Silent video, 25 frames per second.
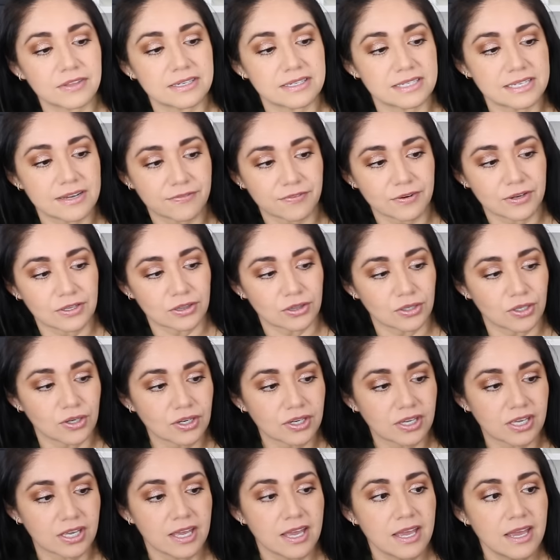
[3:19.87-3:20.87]
the different
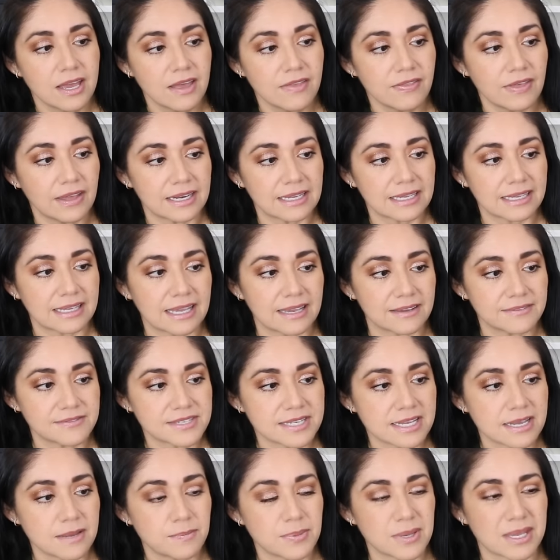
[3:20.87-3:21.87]
look that it
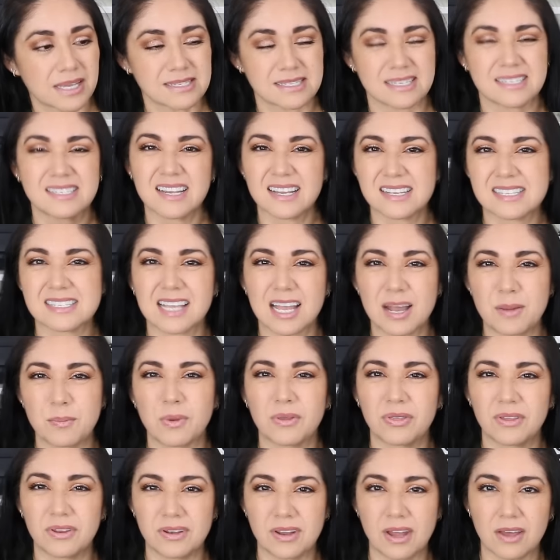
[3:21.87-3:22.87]
gives it because it does come
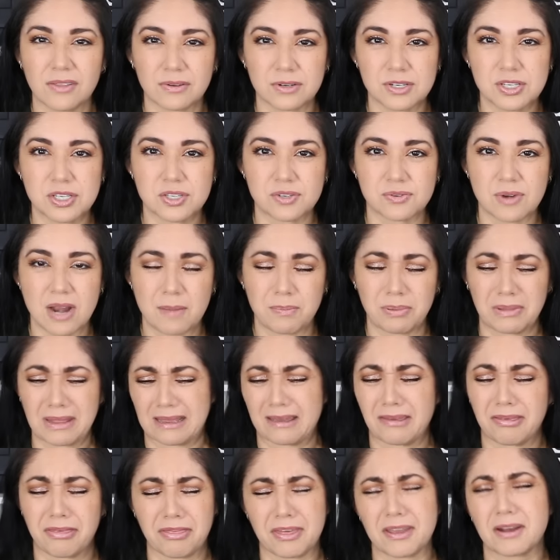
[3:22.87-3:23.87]
with another strap,
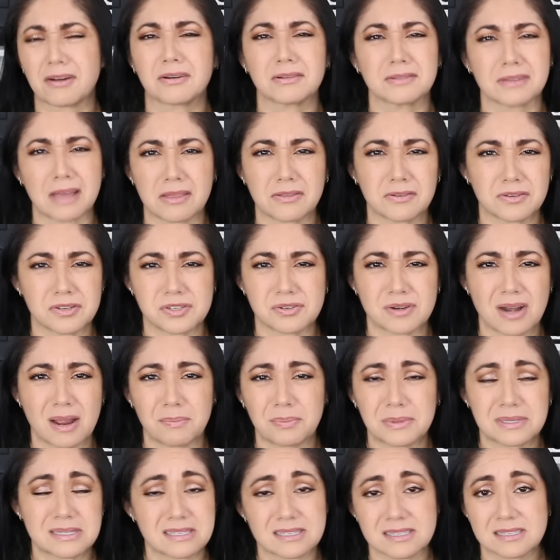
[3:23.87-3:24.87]
like a thicker leather
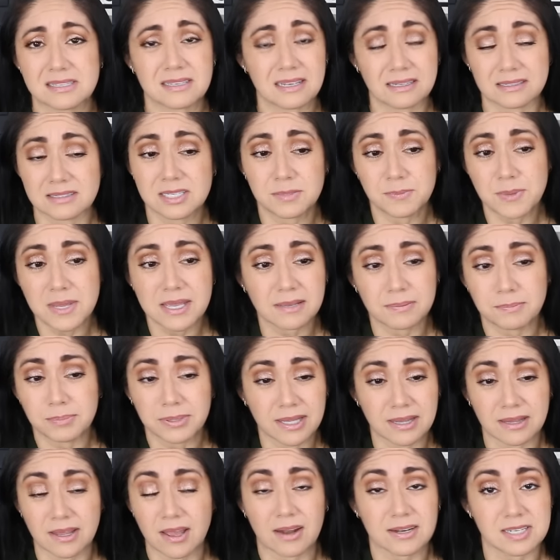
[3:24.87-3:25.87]
strap. It's to be
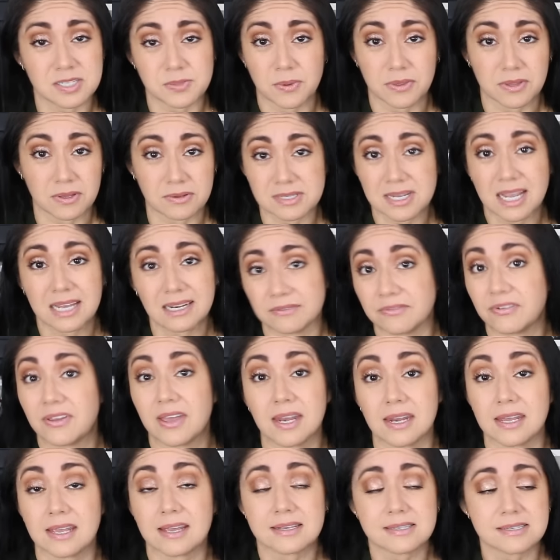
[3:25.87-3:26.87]
completely honest with you, it's kind of
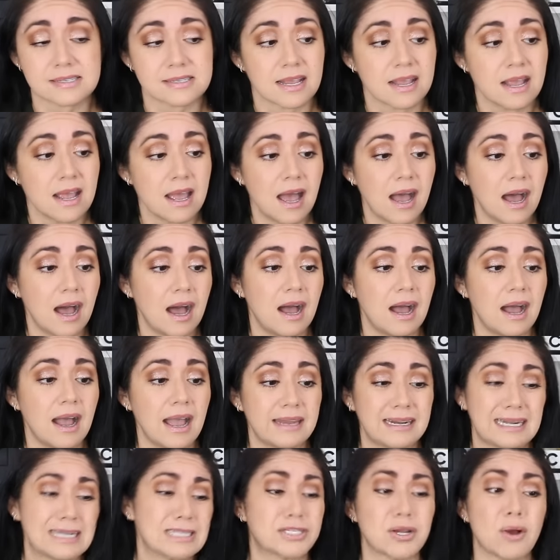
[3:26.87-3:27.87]
hideous. Uh,
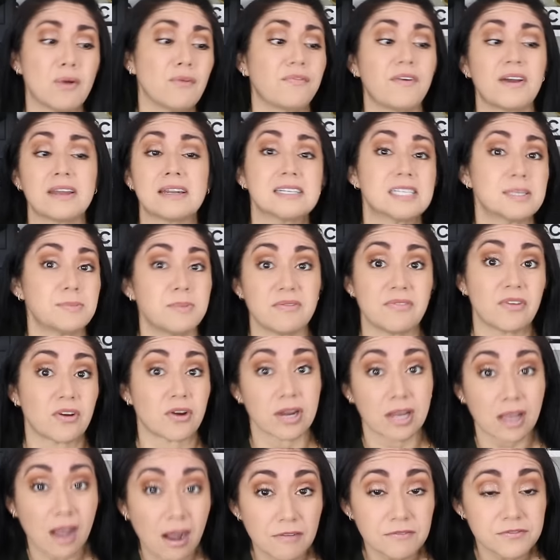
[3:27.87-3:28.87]
and I don't find it to be
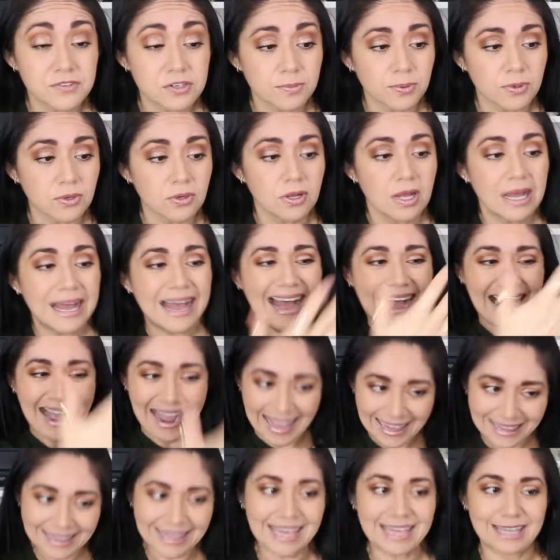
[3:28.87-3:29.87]
very comfortable.
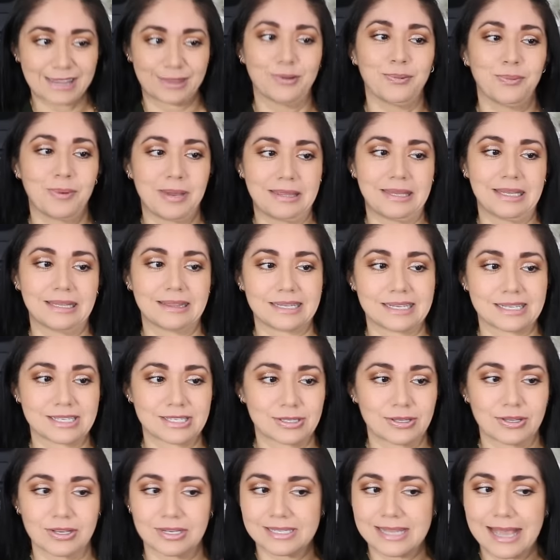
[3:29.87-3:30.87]
I like the way that
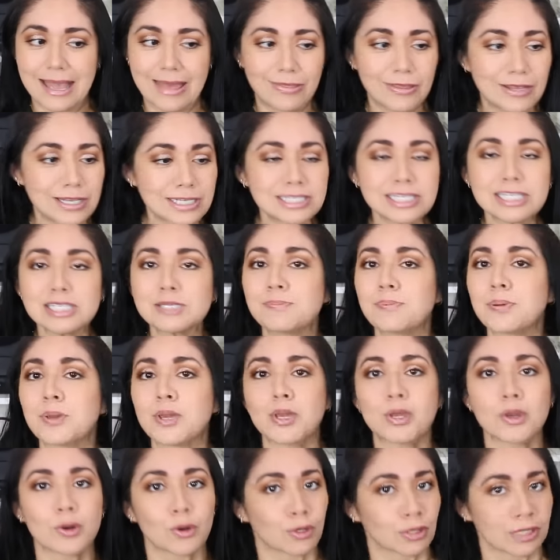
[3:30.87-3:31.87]
this looks. And this is
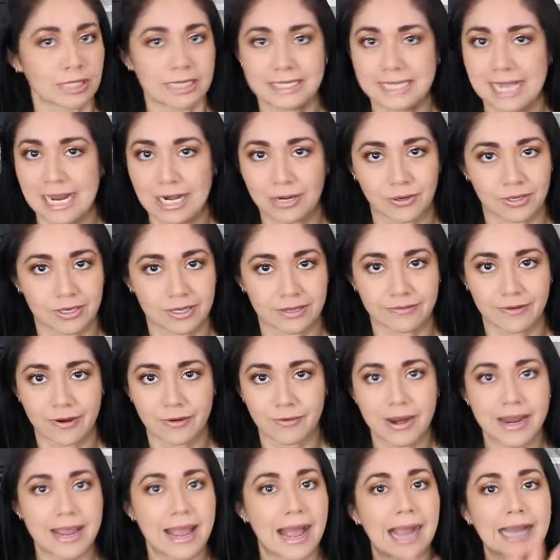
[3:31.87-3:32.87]
purely decorative, all
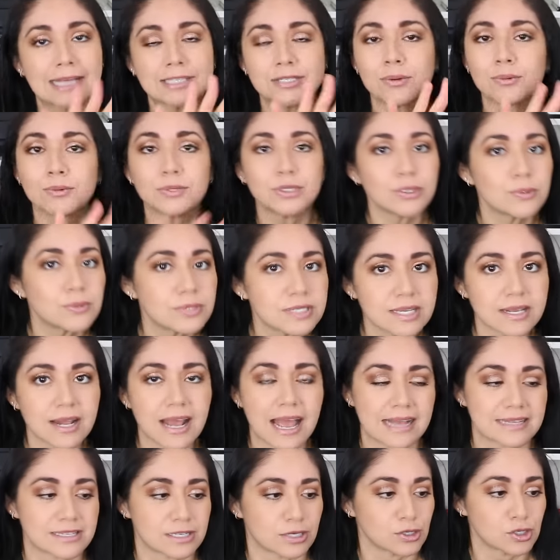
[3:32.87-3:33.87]
right? I don't use it
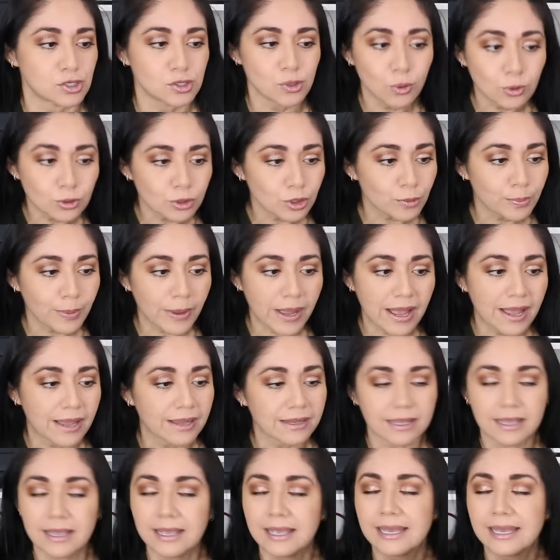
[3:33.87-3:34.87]
as a shoulder bag